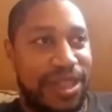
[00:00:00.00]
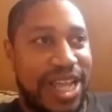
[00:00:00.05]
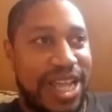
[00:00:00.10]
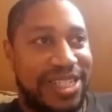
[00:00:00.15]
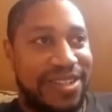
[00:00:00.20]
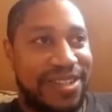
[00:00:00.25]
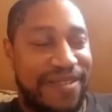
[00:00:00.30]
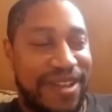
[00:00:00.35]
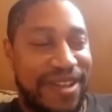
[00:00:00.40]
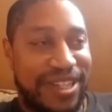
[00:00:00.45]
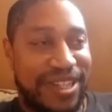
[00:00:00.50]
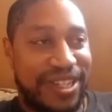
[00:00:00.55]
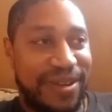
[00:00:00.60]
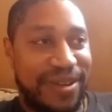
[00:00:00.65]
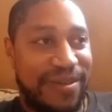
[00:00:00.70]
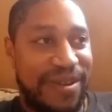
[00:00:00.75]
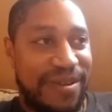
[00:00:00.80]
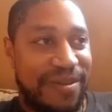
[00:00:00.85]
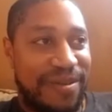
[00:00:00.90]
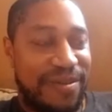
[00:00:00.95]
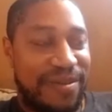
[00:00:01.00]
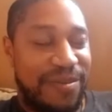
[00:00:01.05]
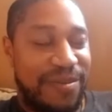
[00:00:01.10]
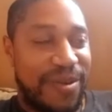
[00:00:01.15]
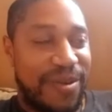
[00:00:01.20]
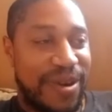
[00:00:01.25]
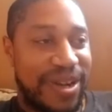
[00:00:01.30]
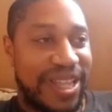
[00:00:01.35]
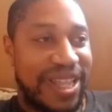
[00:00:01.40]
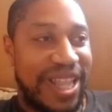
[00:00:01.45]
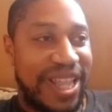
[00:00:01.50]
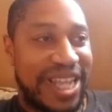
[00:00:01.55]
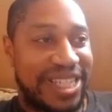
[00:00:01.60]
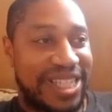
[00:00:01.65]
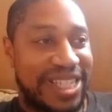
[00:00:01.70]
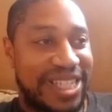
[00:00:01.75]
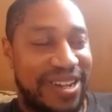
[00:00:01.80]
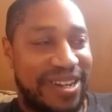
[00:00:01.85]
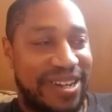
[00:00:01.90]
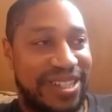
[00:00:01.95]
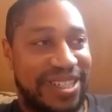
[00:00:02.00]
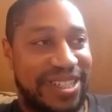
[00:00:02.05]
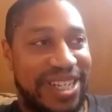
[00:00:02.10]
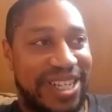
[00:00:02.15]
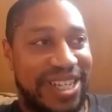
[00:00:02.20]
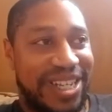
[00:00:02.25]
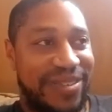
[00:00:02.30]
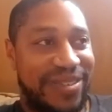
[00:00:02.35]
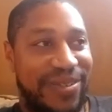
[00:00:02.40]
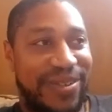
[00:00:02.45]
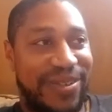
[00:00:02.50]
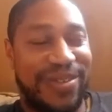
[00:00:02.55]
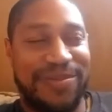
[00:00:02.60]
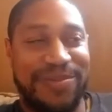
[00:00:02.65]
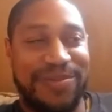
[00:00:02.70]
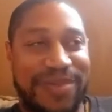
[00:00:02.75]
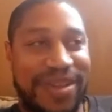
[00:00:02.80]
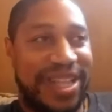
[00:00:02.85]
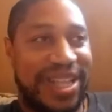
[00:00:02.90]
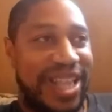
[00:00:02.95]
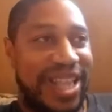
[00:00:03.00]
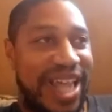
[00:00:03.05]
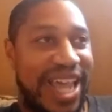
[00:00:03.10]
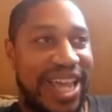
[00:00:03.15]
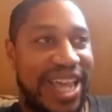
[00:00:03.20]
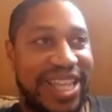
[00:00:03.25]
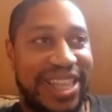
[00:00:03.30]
efficient with working less hours. Well, but like, they